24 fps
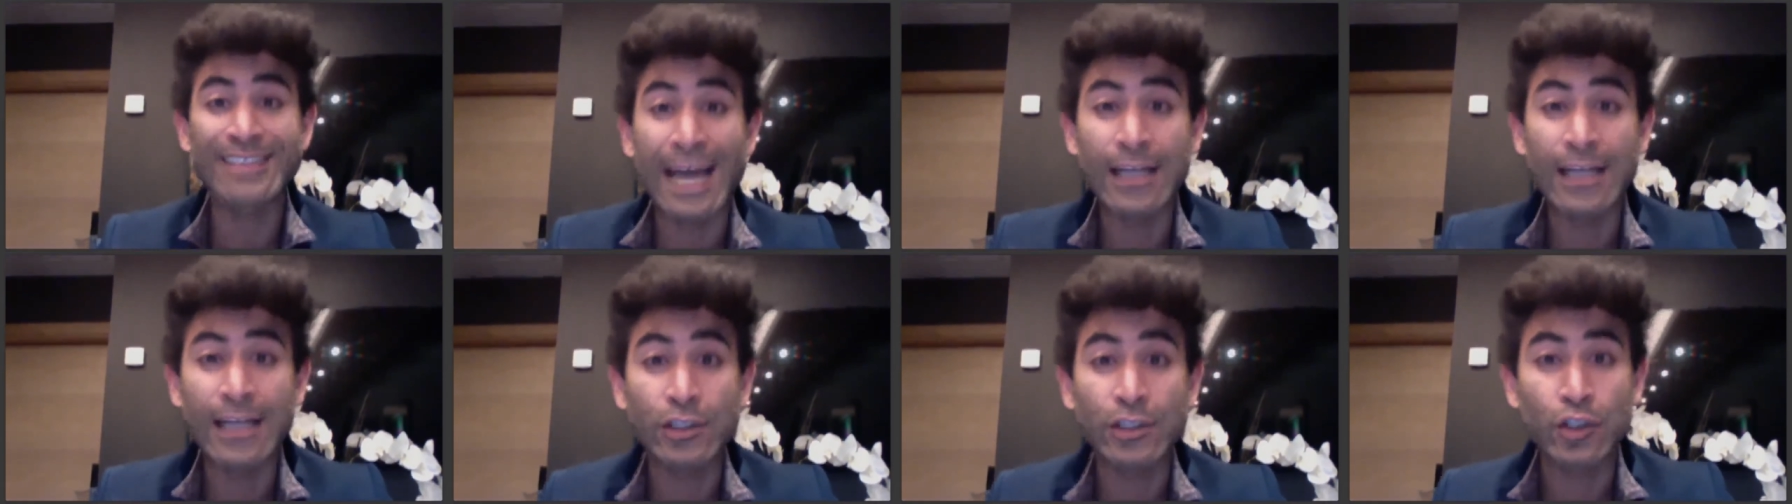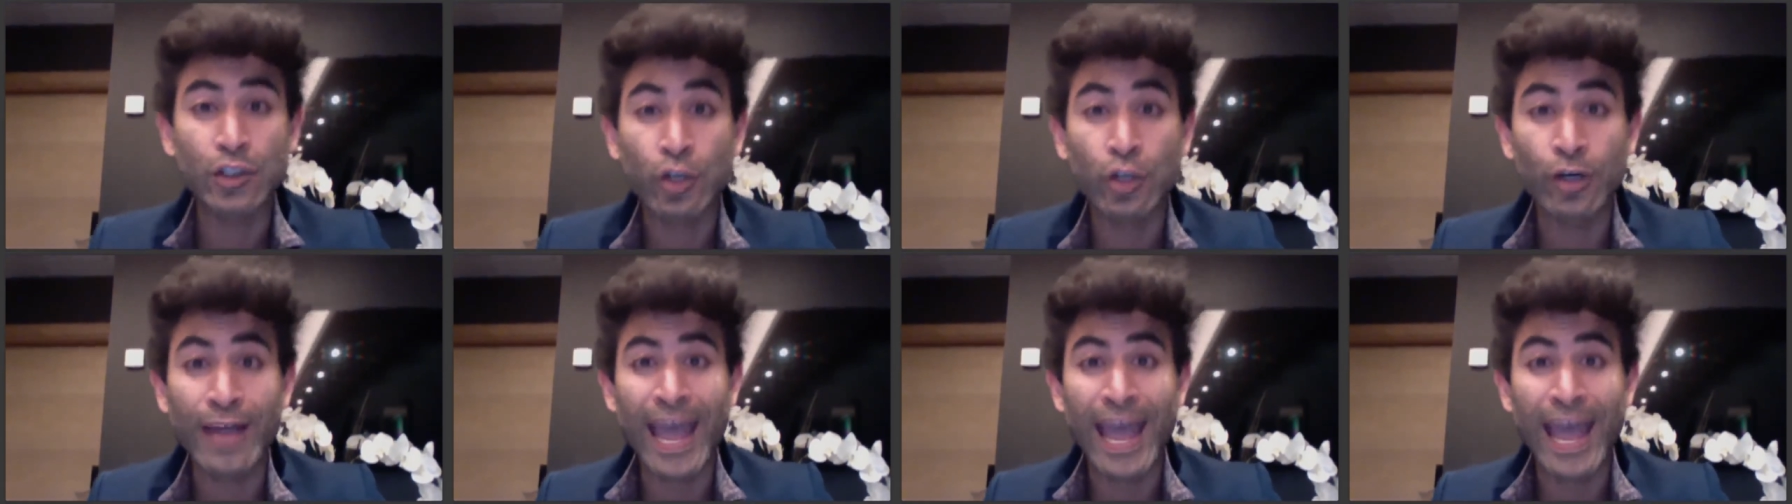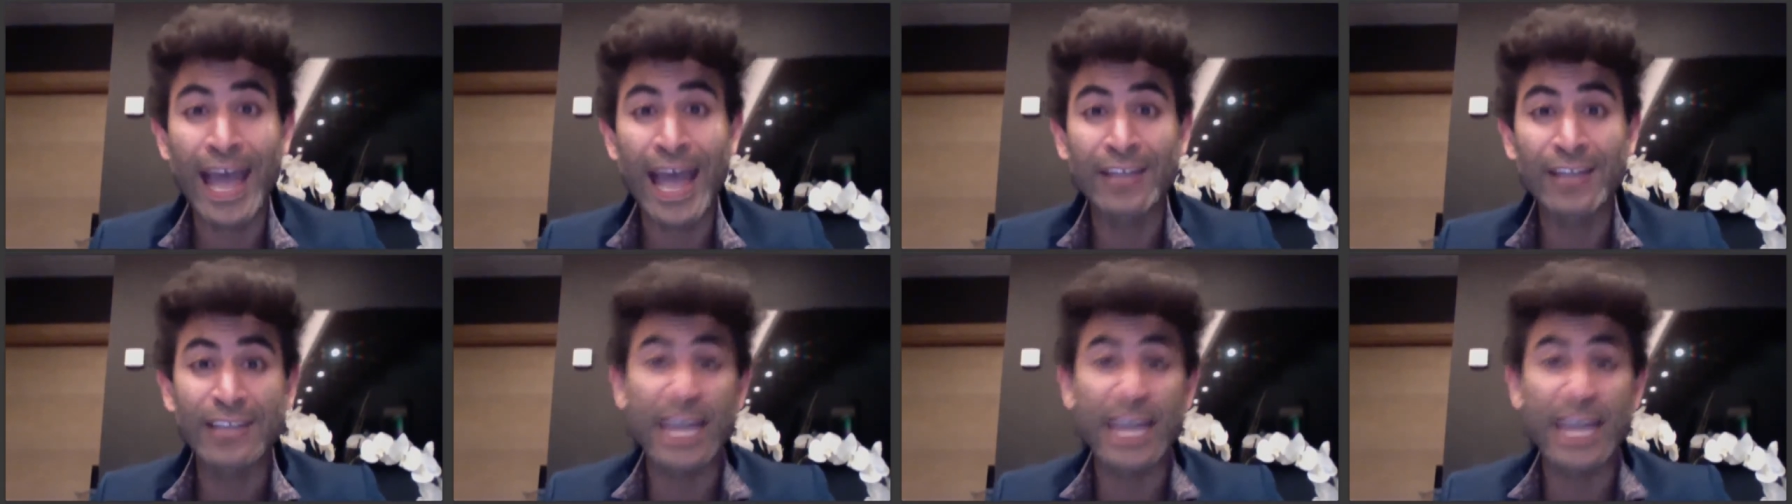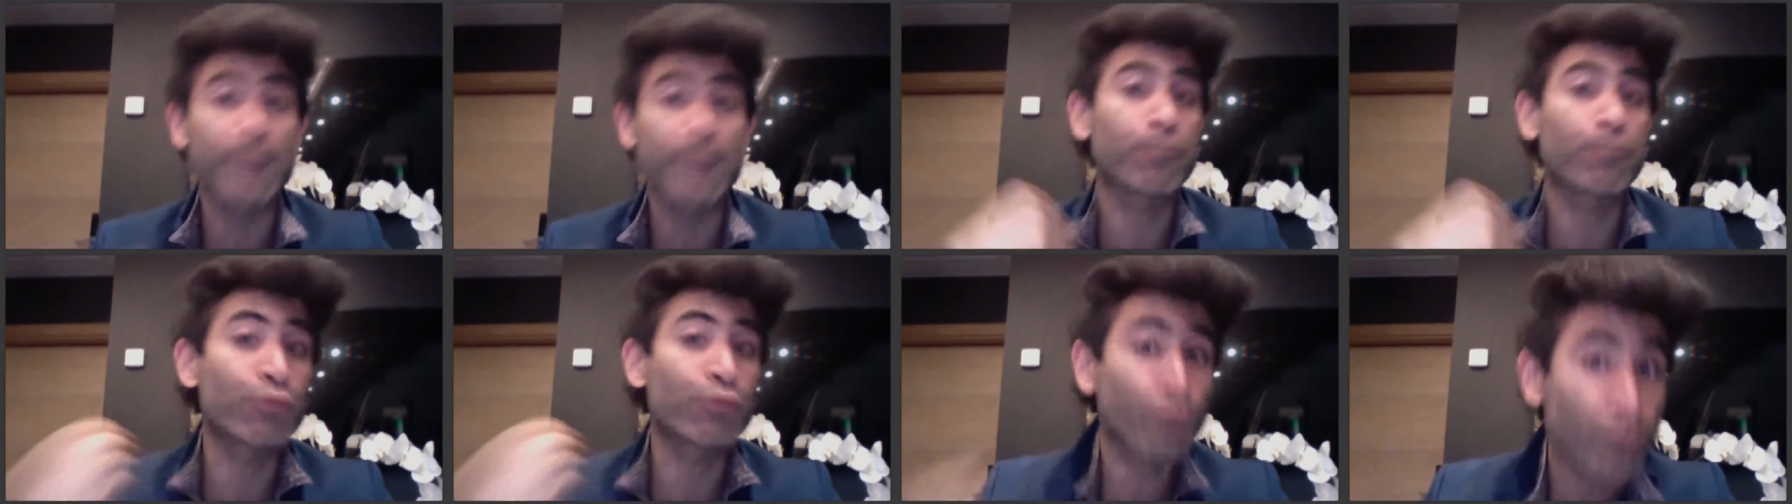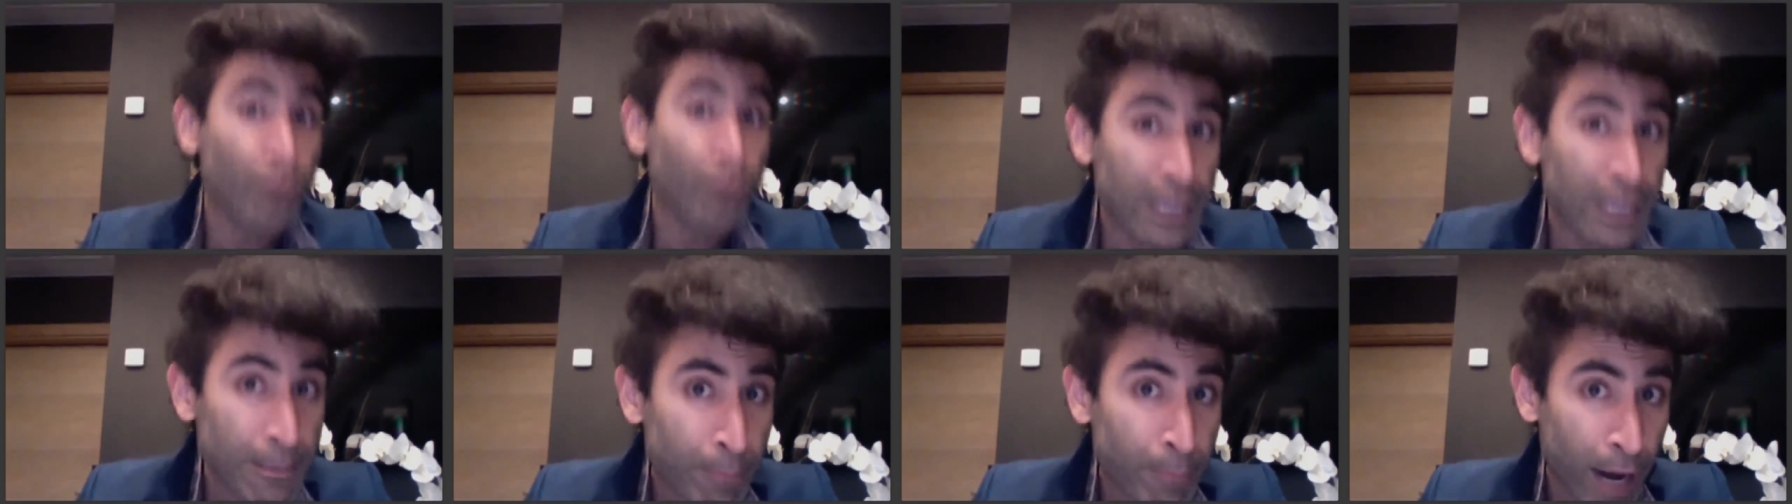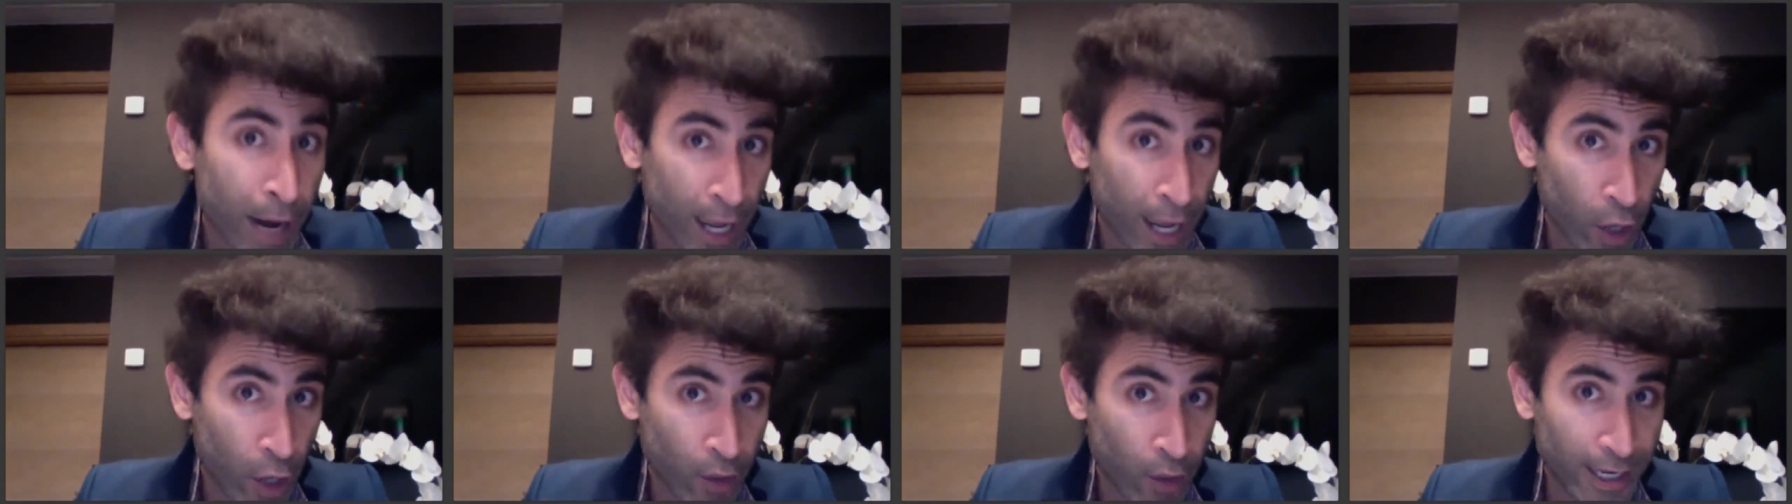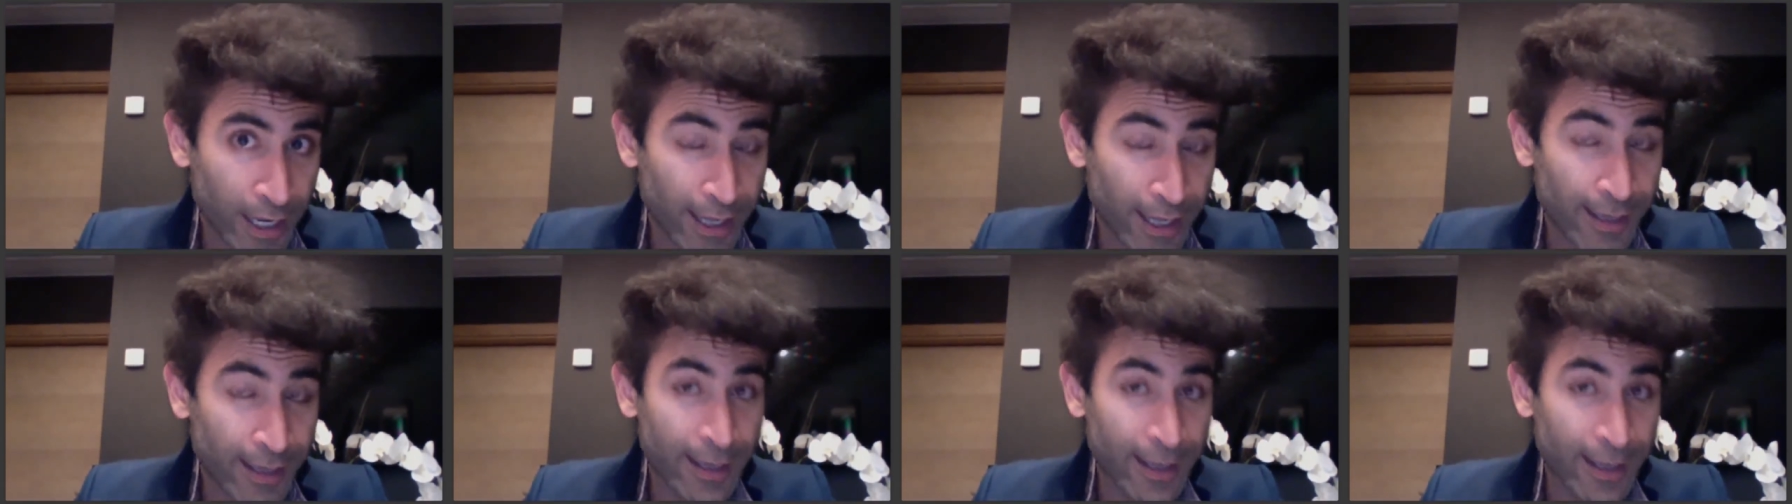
that is good as a prebiotic.